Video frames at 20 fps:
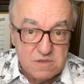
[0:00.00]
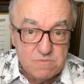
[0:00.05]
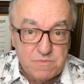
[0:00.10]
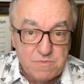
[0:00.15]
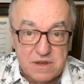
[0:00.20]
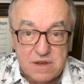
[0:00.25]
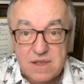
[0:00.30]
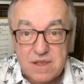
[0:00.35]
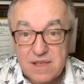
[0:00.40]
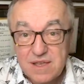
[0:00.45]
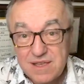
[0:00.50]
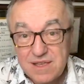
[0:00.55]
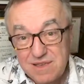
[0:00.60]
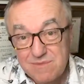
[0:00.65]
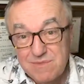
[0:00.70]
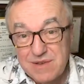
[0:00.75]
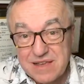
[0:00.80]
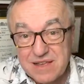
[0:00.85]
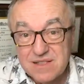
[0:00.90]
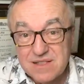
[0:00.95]
But you
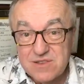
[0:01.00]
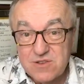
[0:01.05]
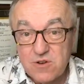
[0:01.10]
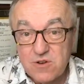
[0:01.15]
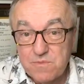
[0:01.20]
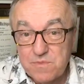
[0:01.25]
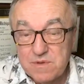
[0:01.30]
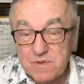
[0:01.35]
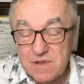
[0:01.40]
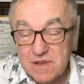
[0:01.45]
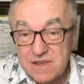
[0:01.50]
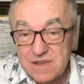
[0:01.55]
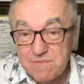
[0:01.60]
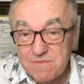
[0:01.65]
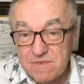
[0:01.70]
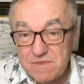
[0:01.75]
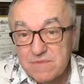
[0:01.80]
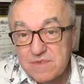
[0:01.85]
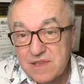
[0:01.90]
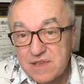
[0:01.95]
might consider
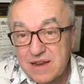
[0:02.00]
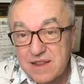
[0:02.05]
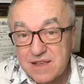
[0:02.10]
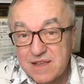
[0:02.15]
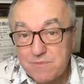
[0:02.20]
getting